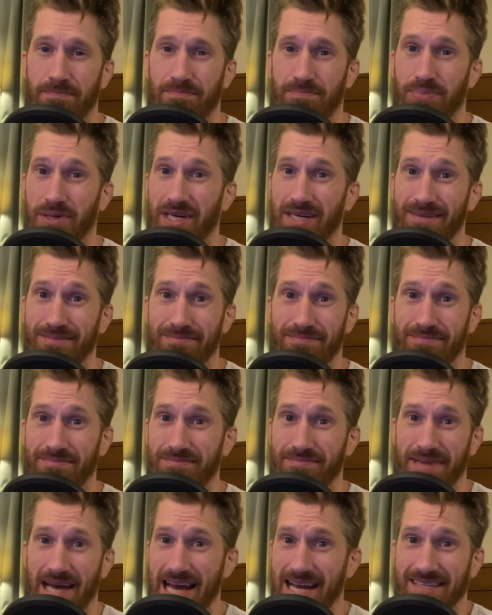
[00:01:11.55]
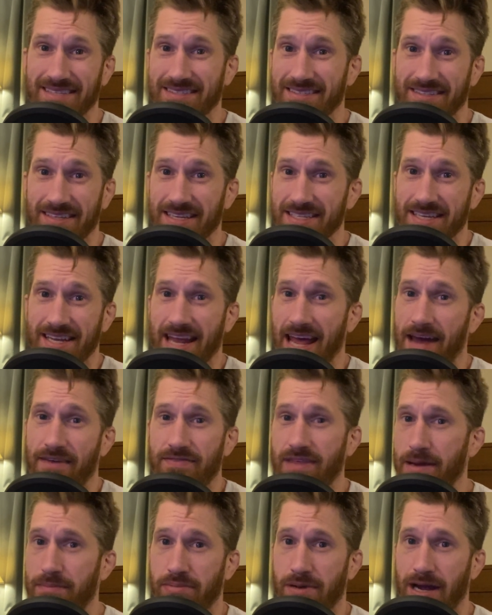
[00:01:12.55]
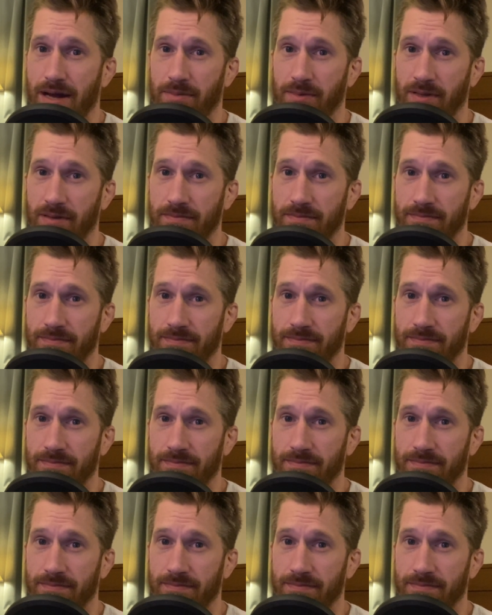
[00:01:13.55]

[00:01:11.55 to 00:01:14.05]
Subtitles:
But Max doesn't have that problem.